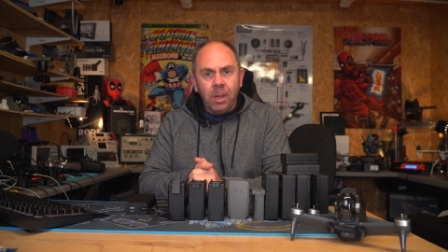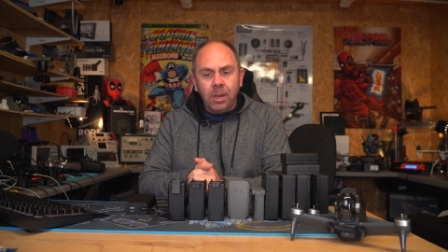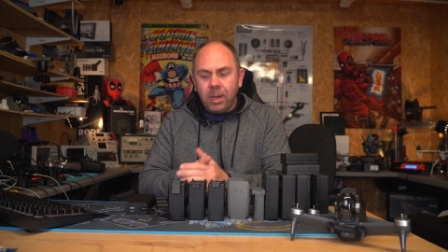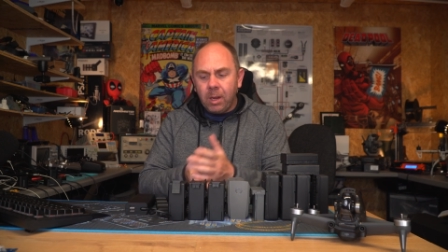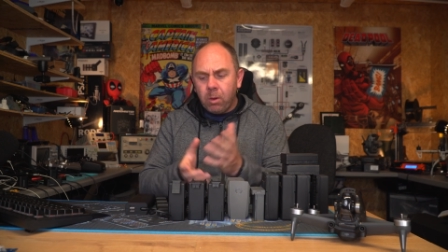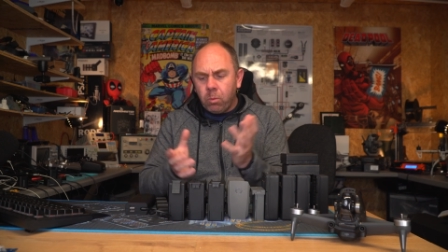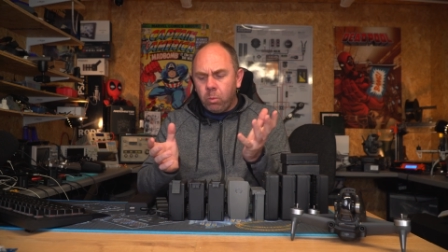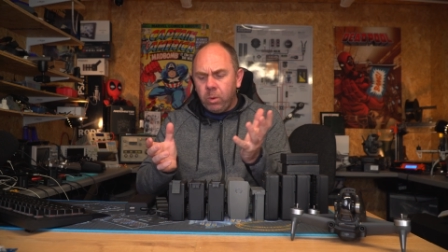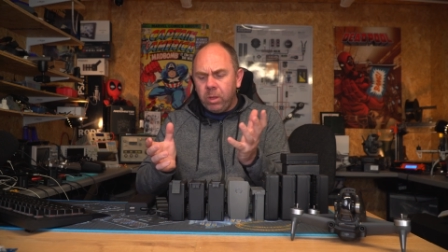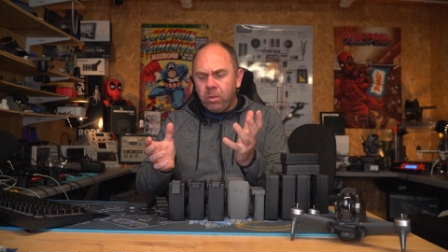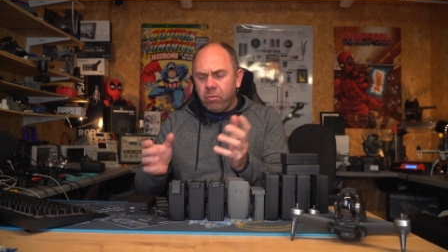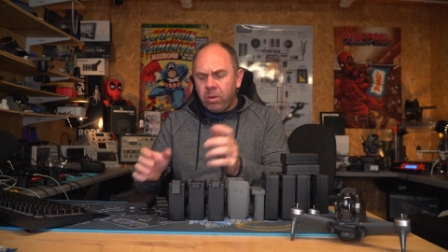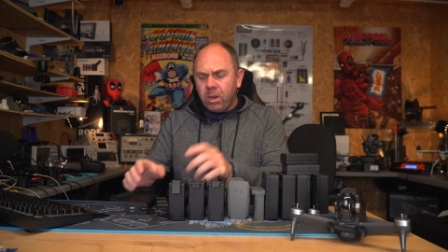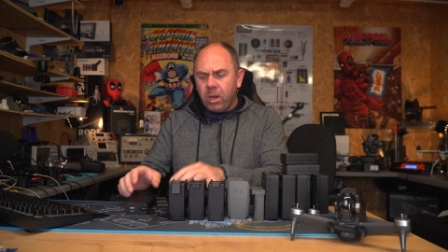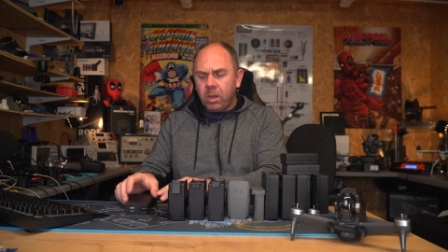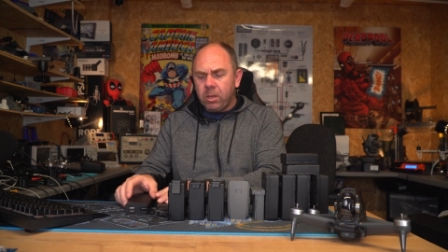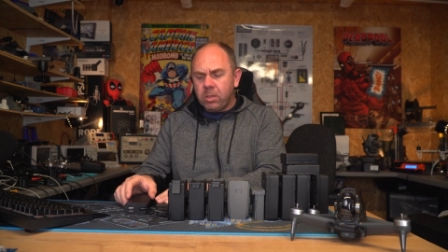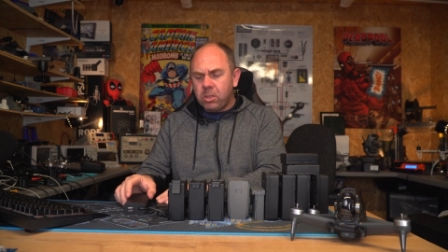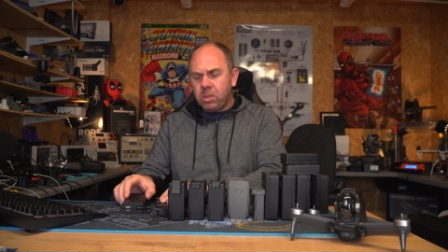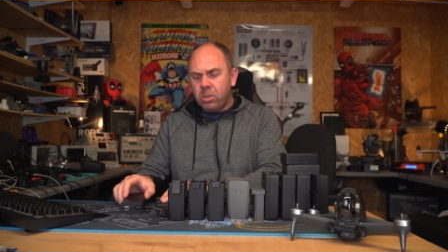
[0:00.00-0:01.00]
Now, with
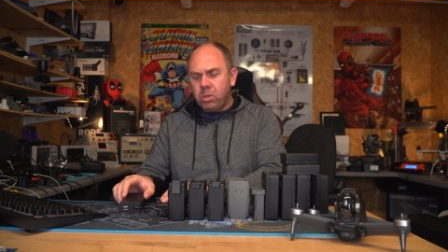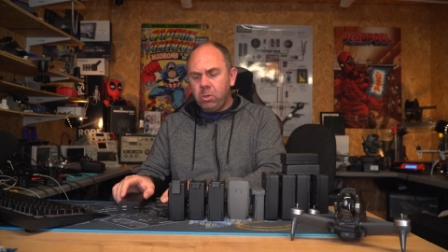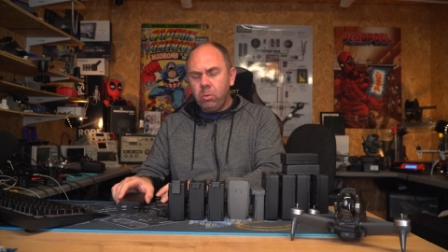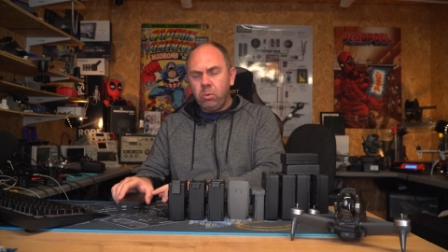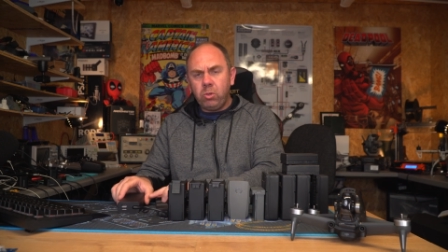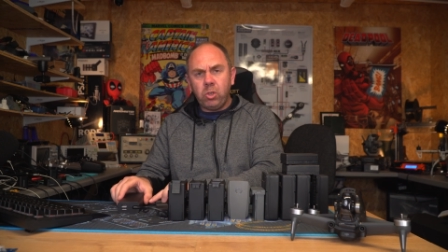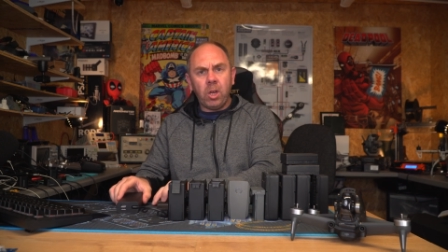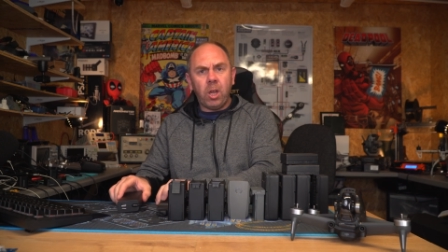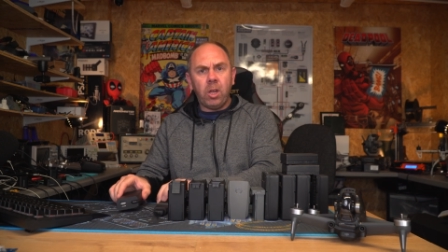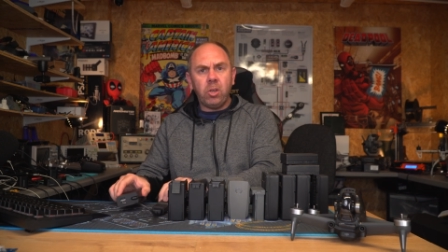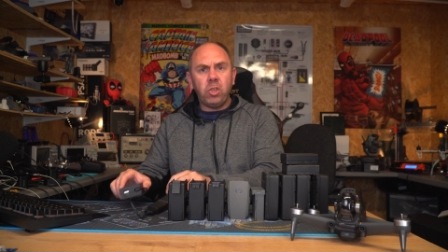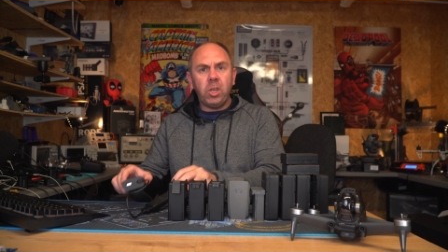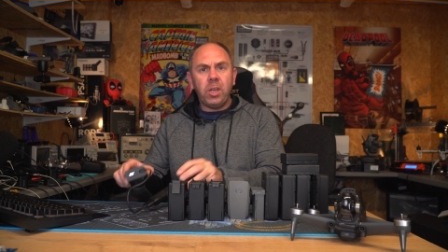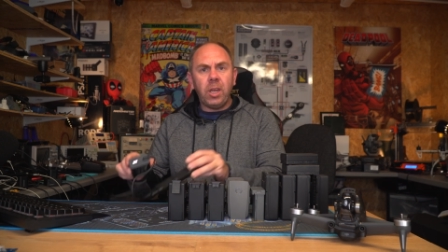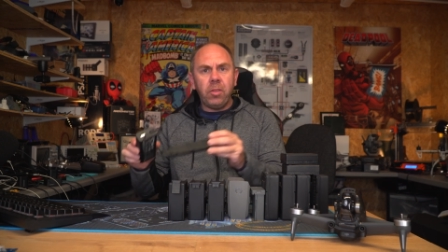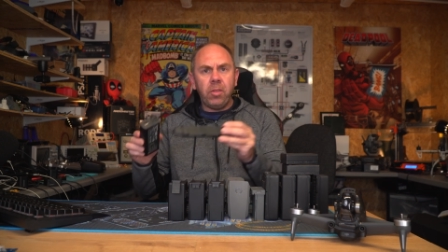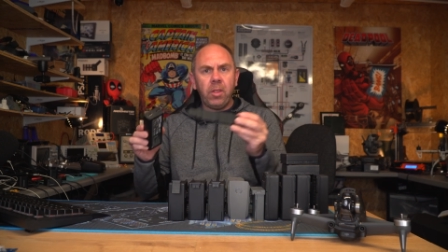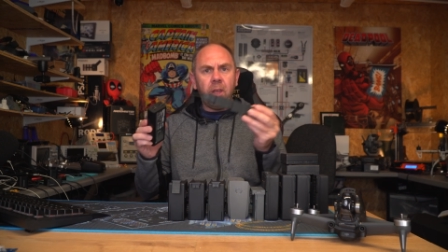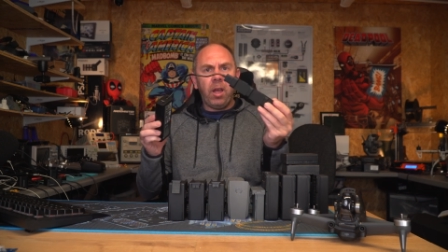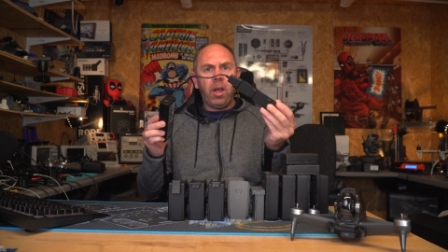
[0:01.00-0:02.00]
regards to charging
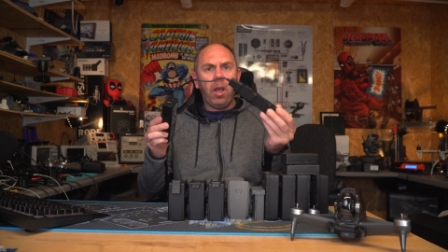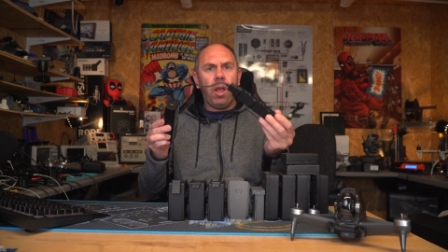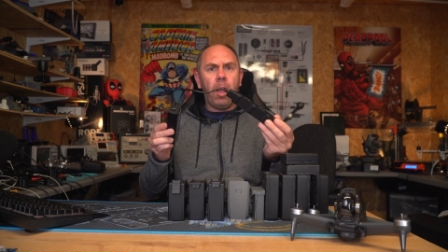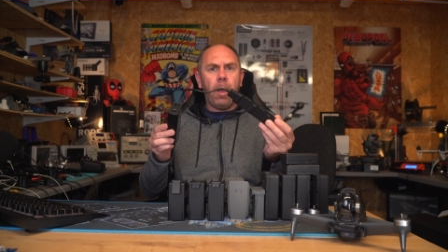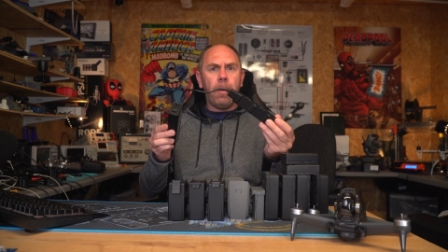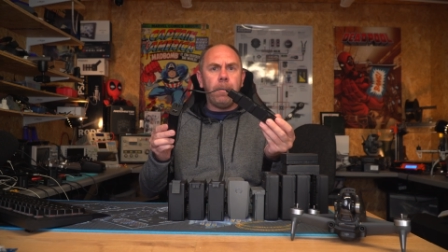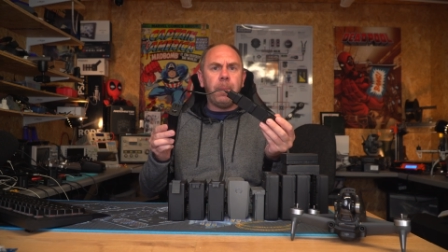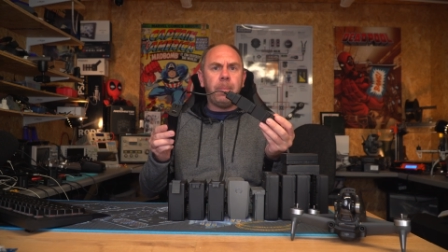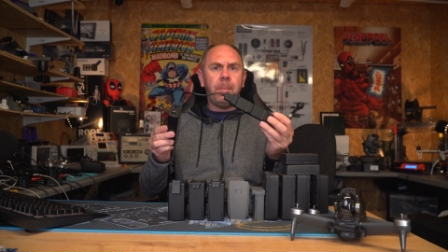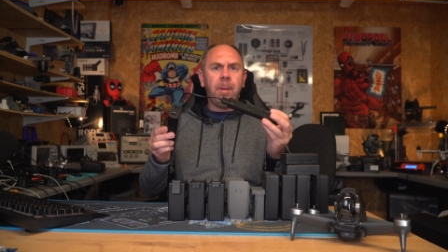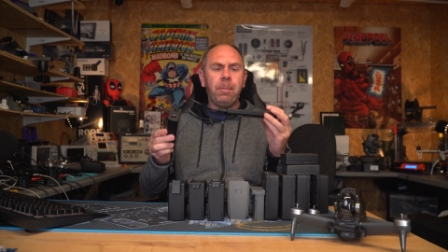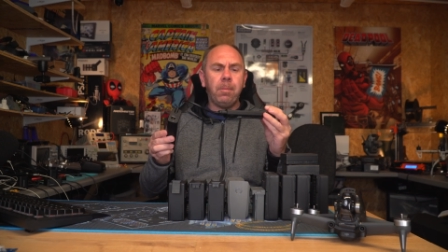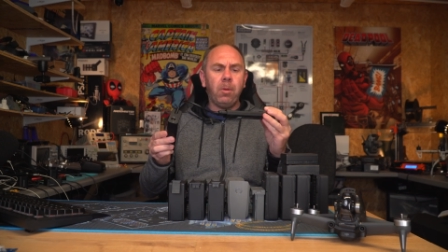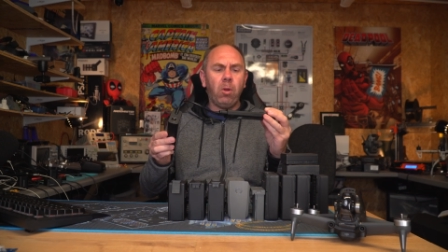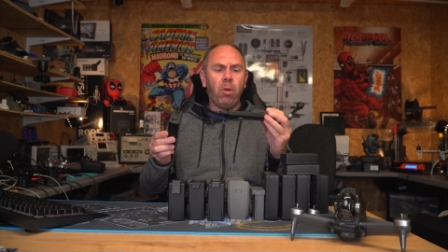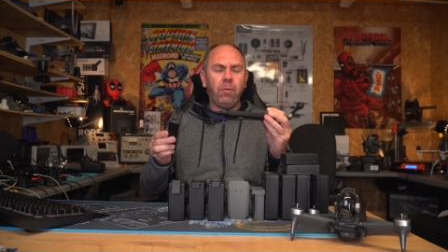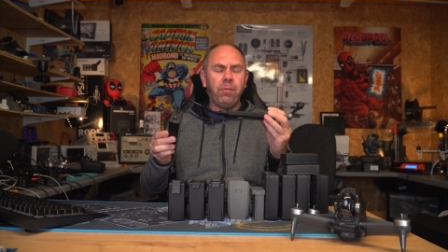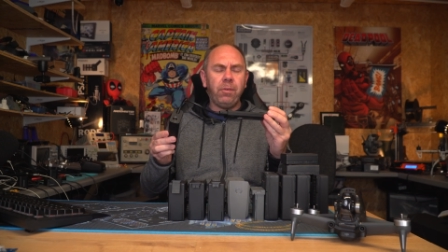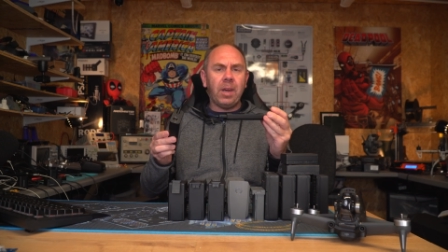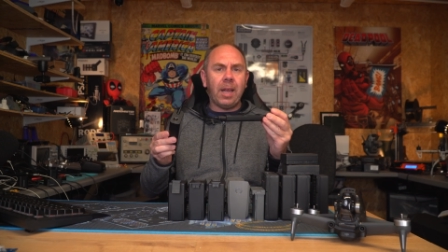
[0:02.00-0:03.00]
and the hub, people
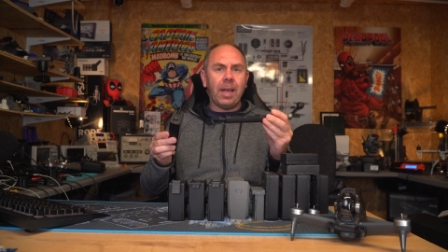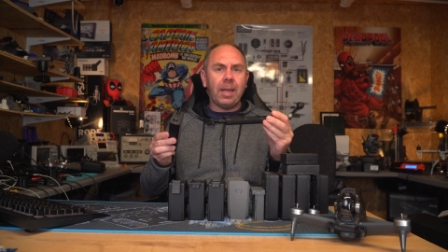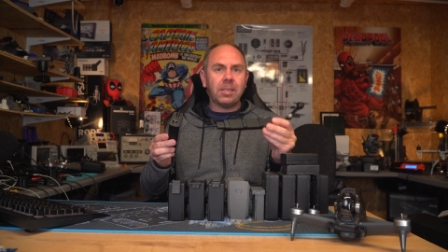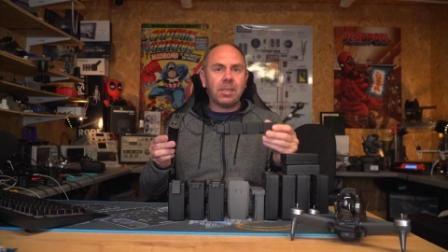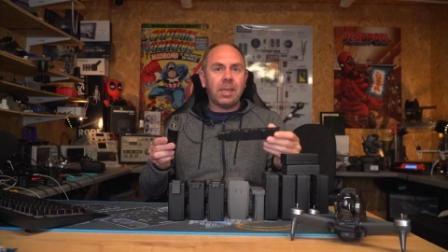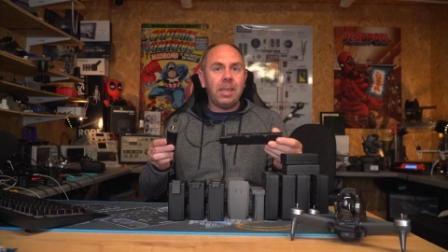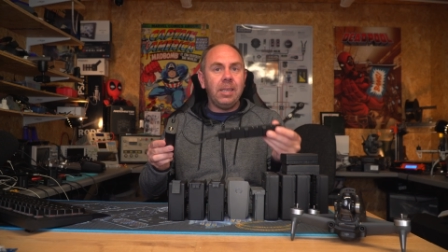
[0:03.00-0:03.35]
often ask,